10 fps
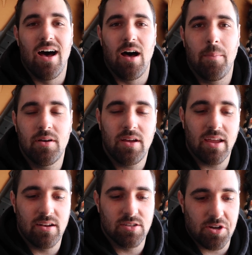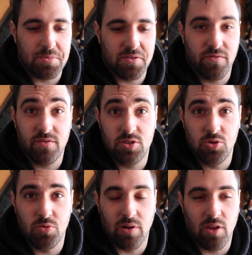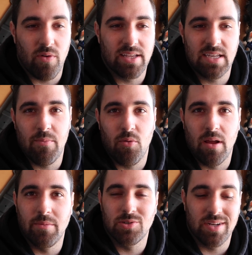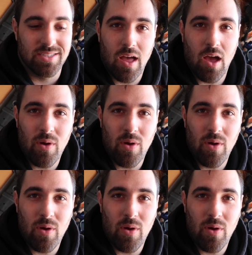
uh, I'll put a link in the description to bring you right to Import Image Racing.